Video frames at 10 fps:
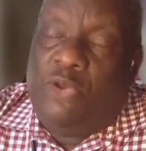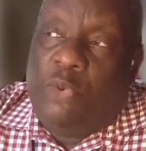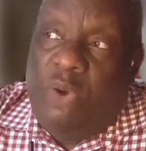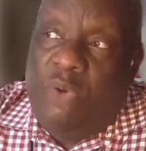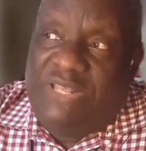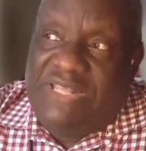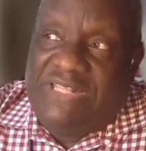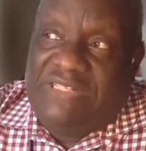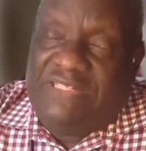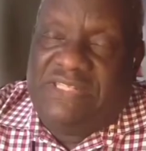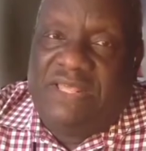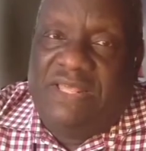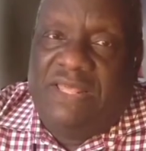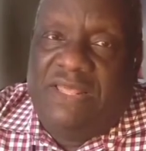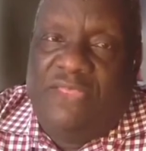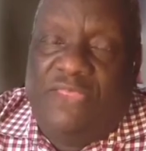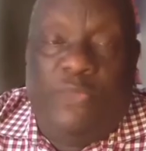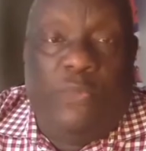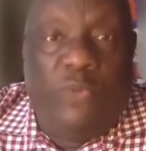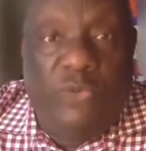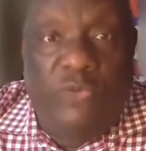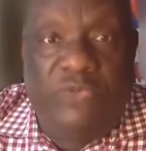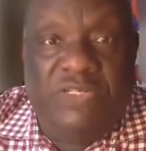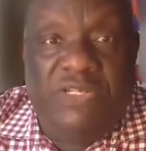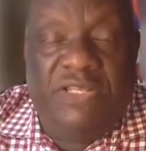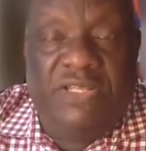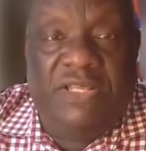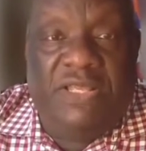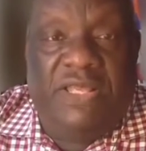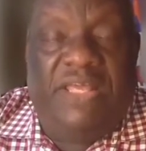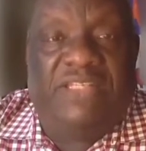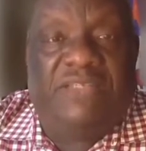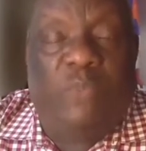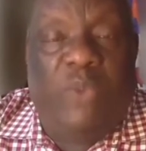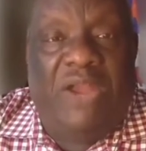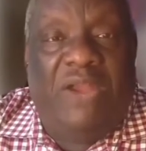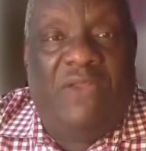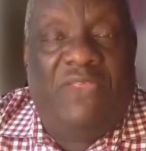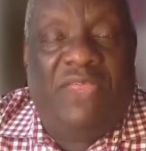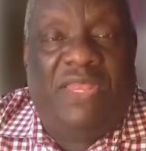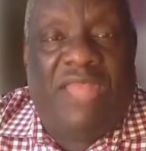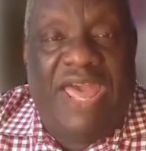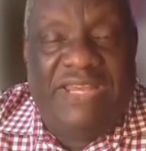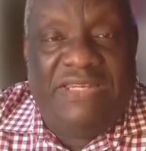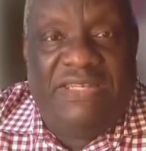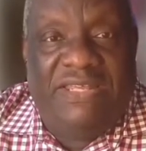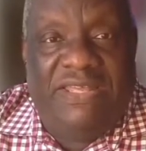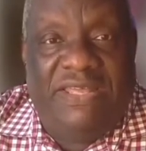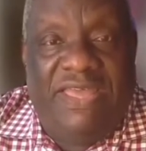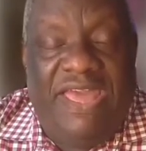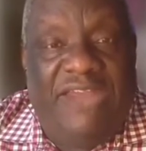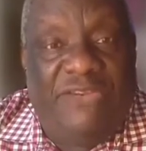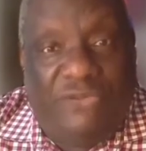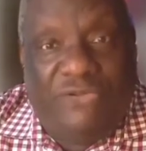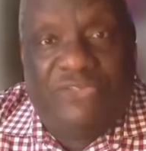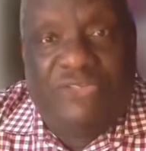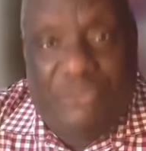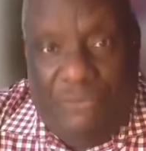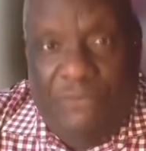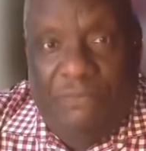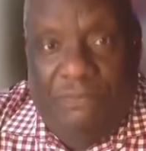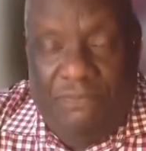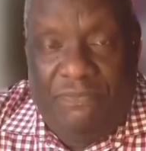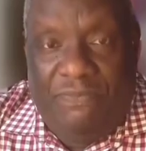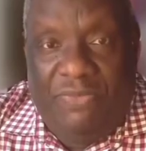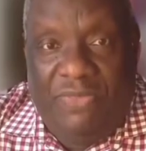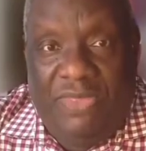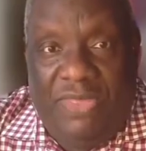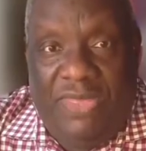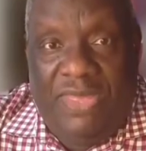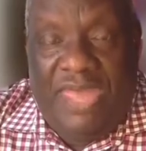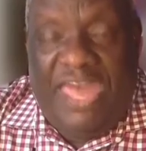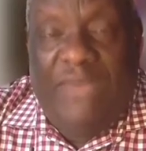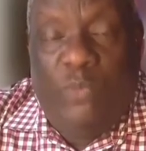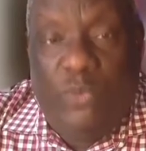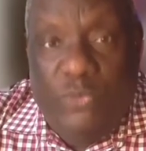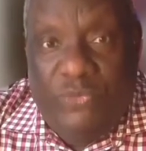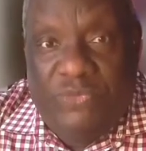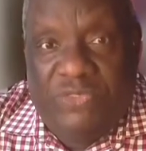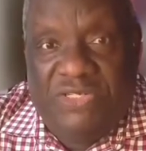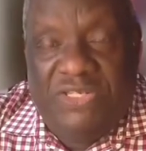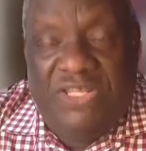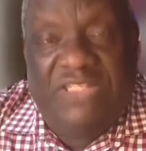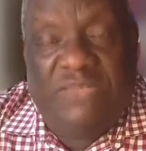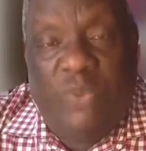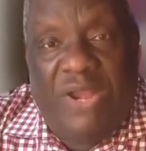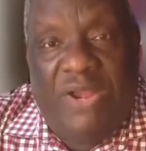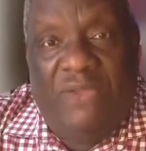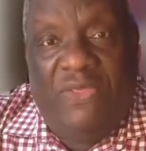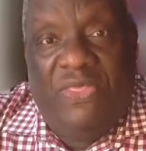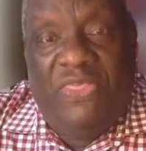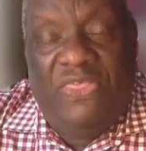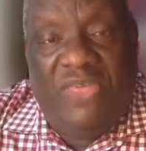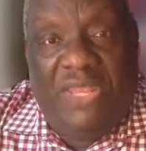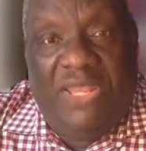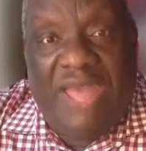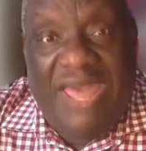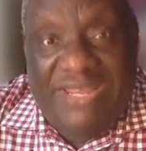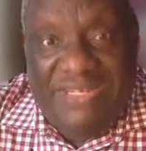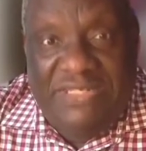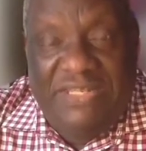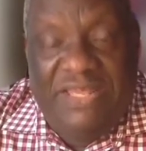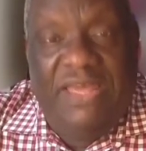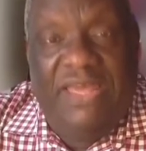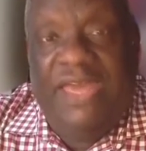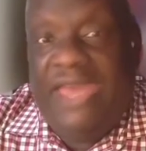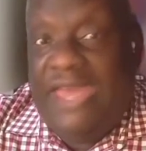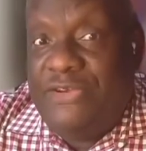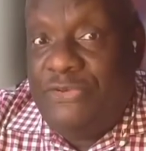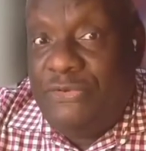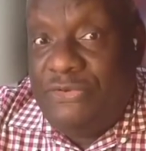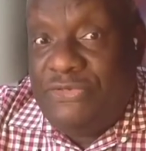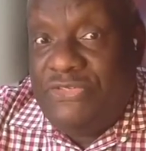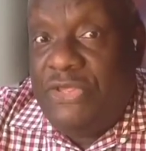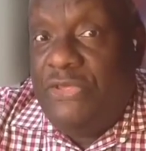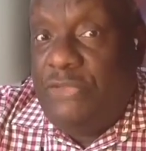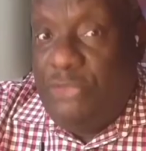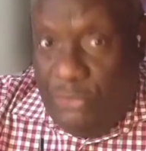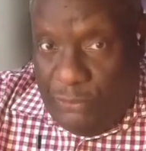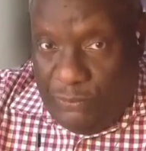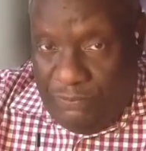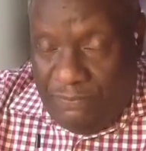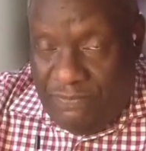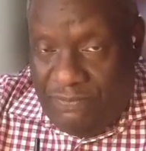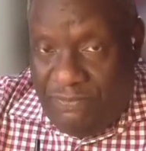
The quote is, "The wound is where the light enters you. A wound is where the light enters you."